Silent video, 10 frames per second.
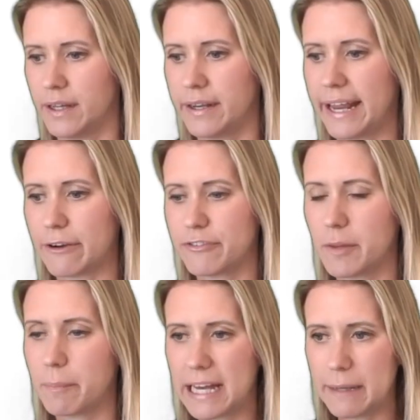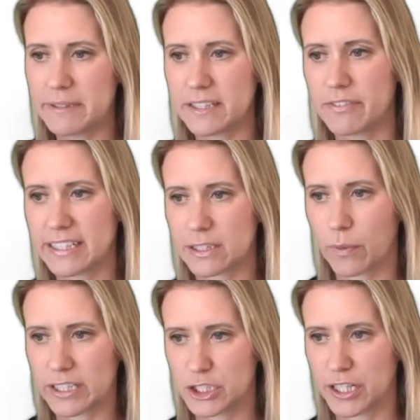Now, for the purpose of this
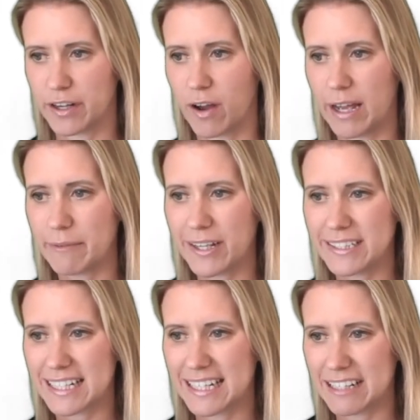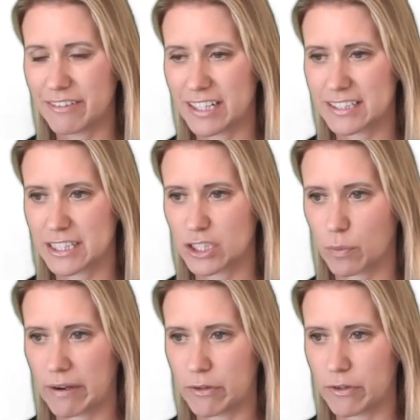question, I'm going to leave it as the
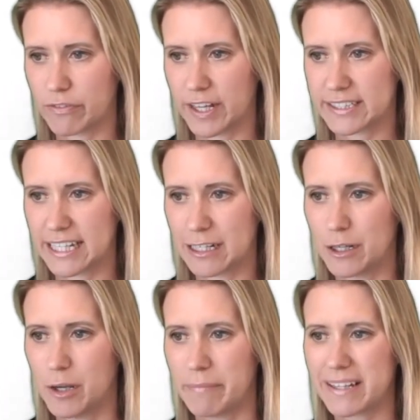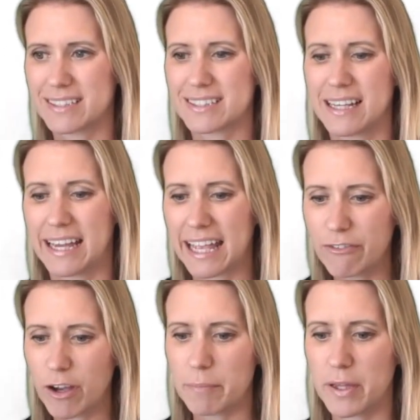square root of 13, because
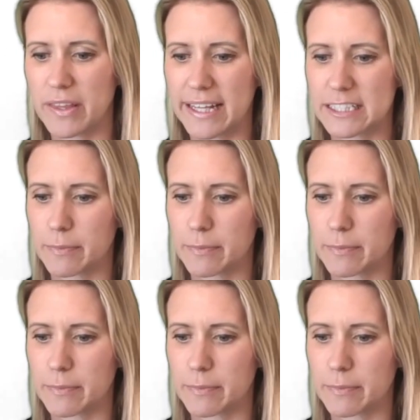if I put that into my